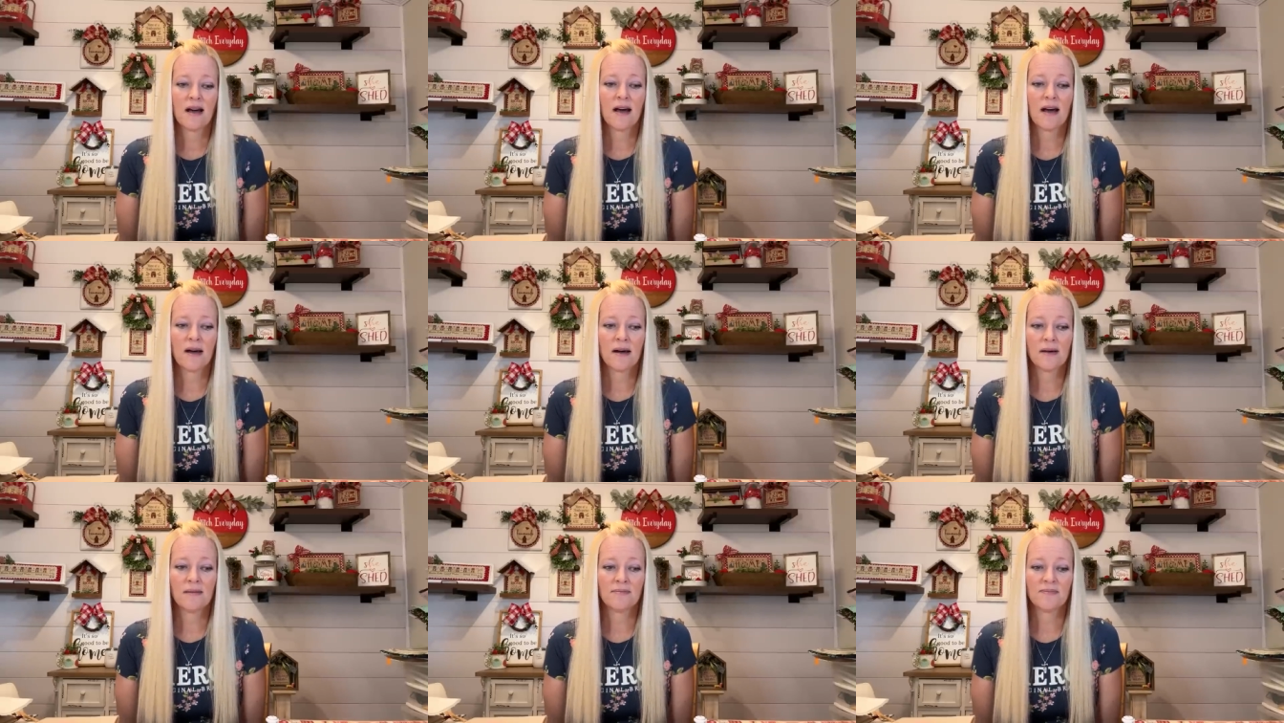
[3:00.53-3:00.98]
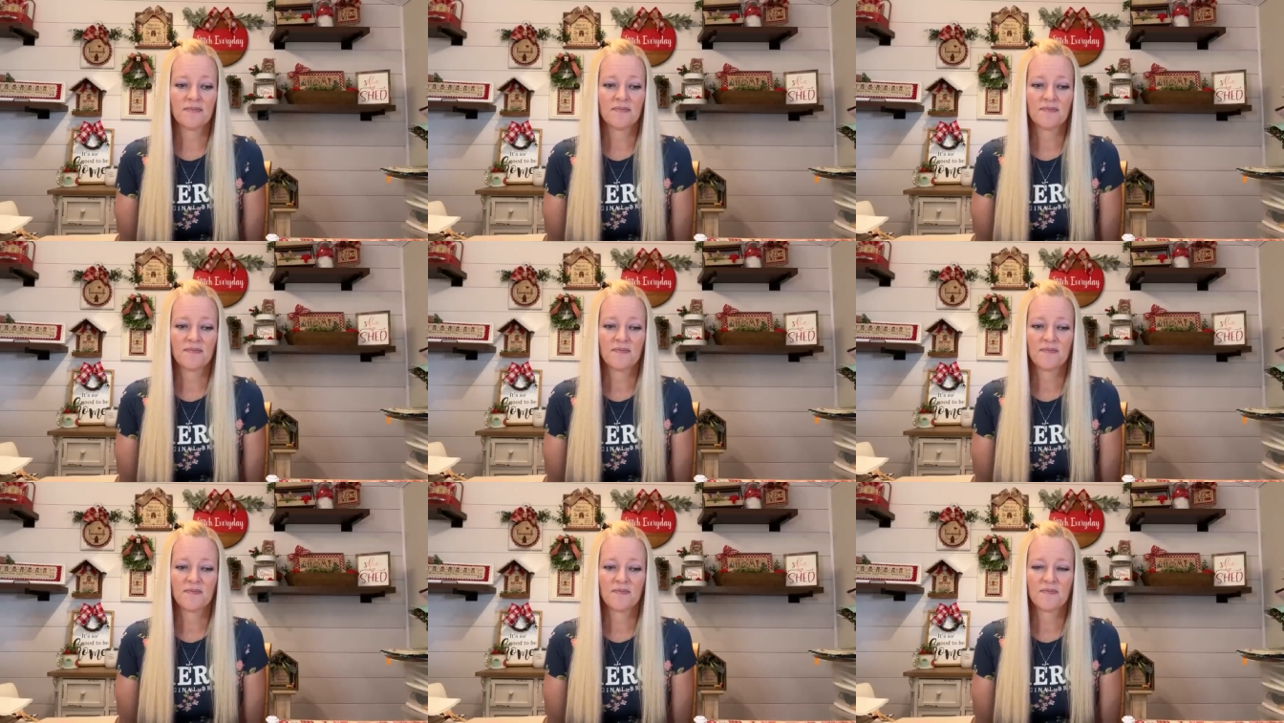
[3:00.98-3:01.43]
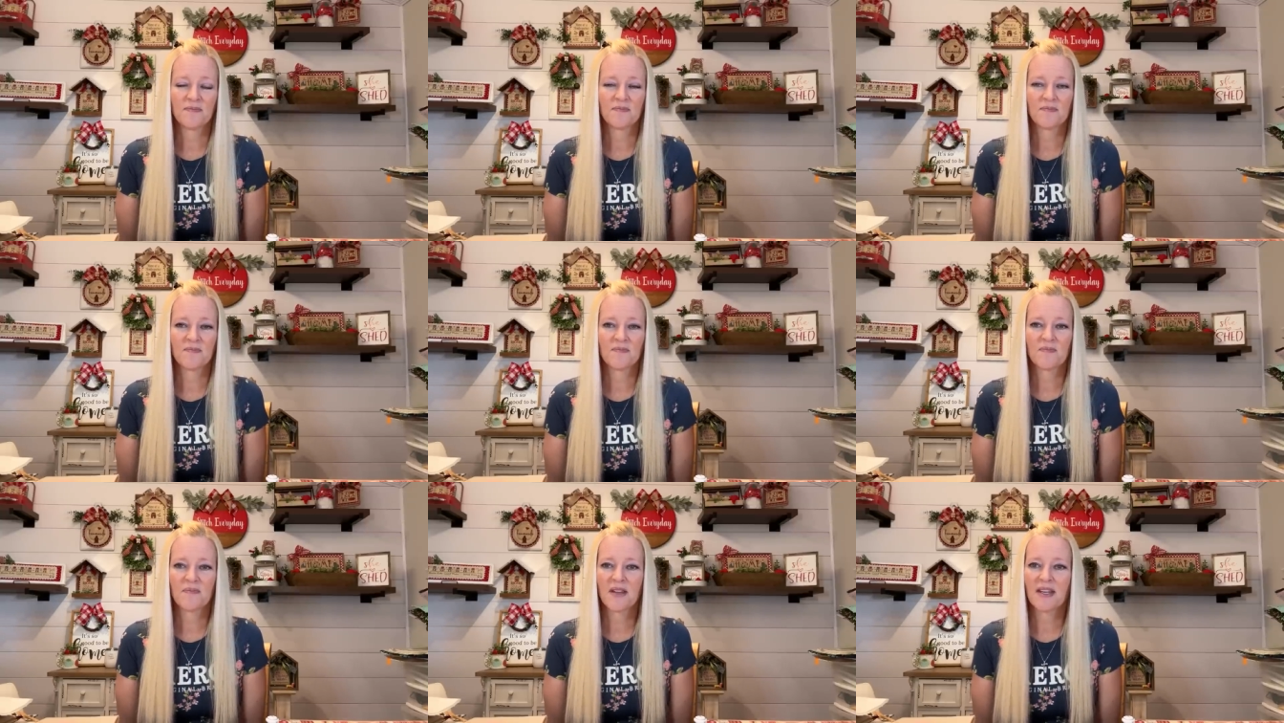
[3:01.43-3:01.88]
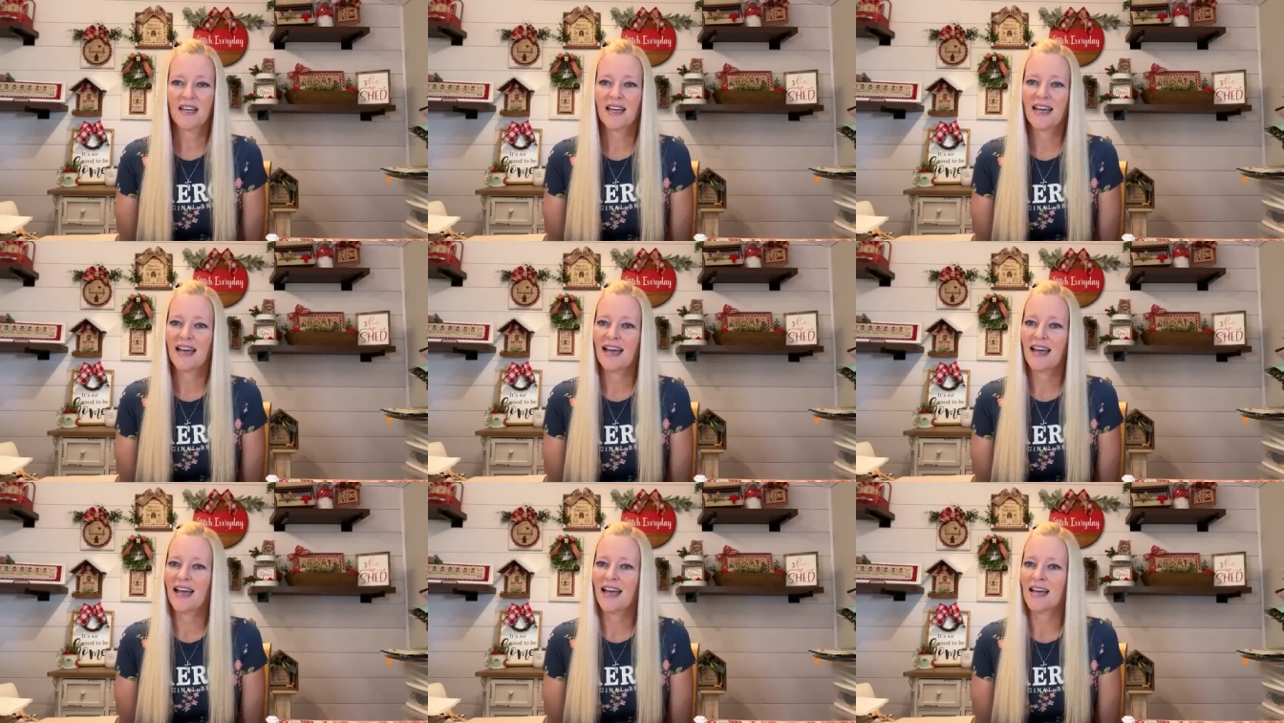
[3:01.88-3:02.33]
um,
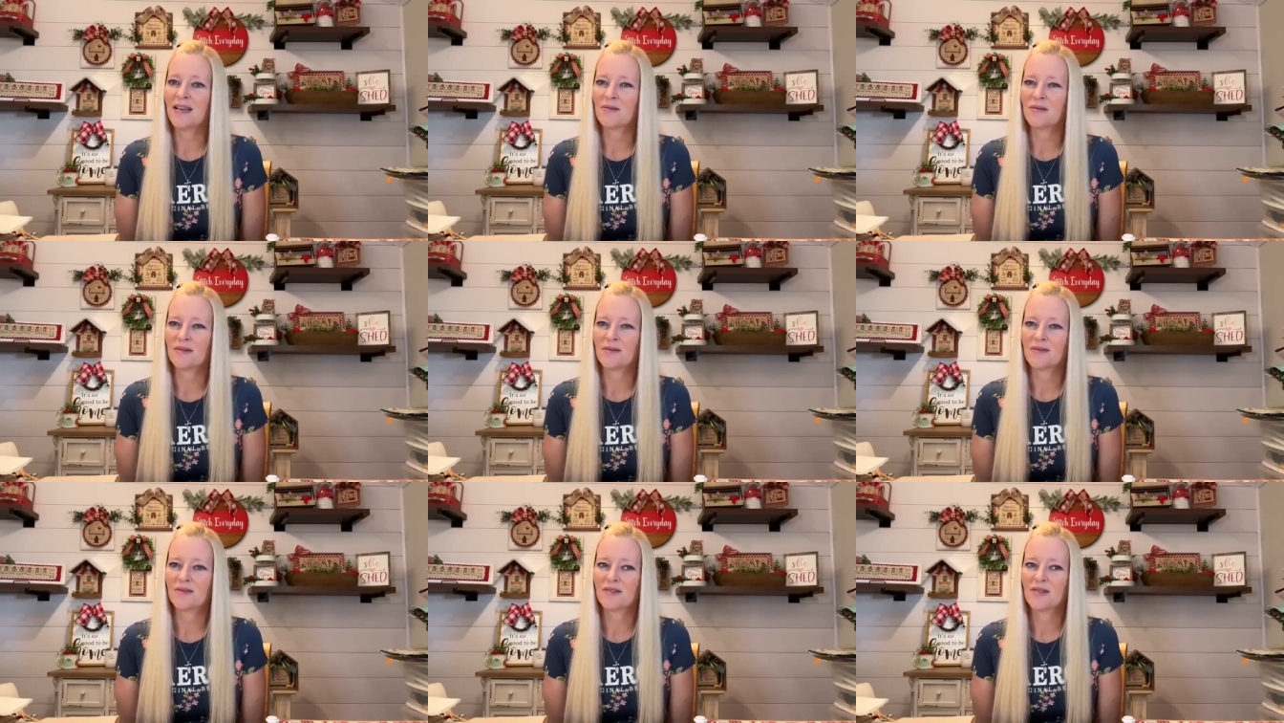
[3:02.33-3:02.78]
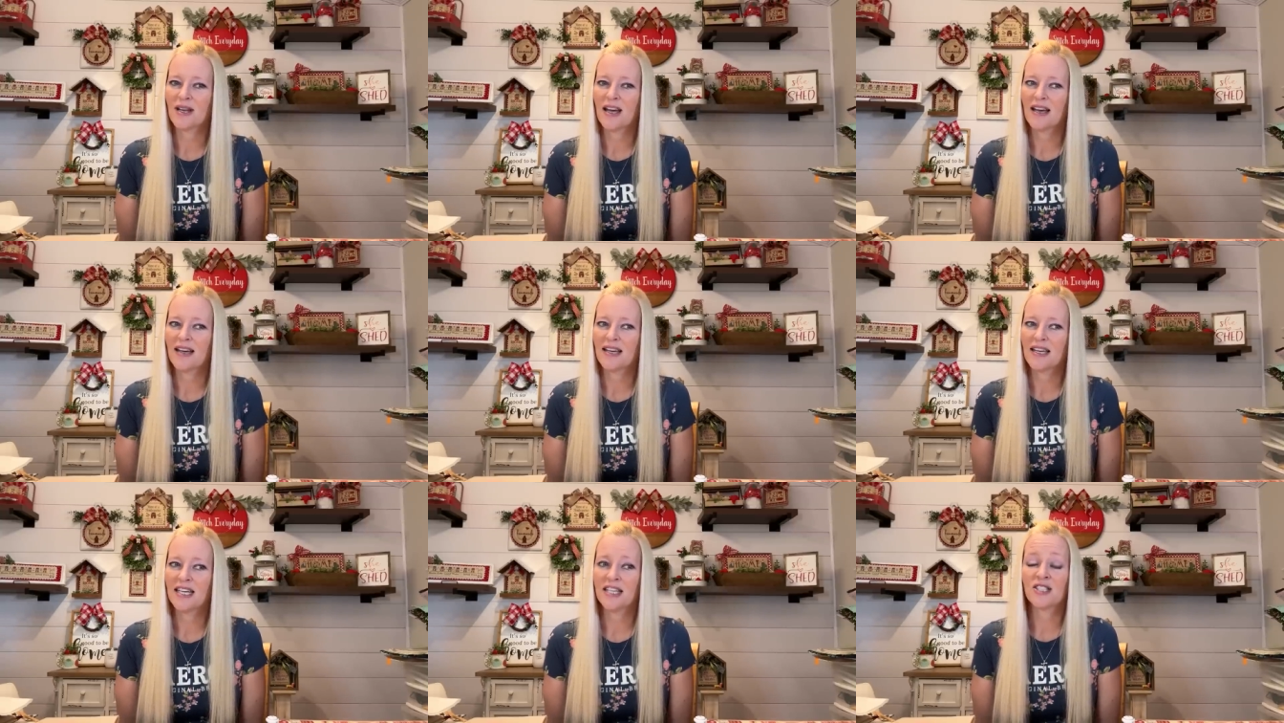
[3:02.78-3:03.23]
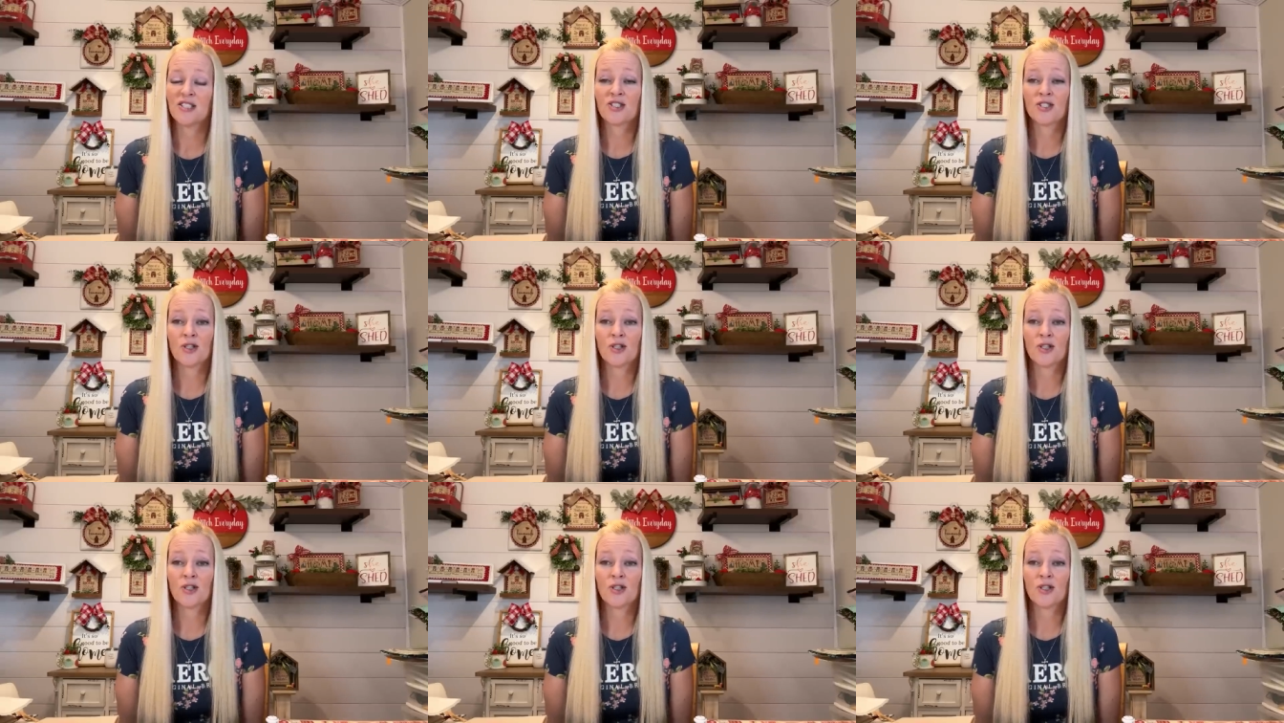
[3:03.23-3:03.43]
and he's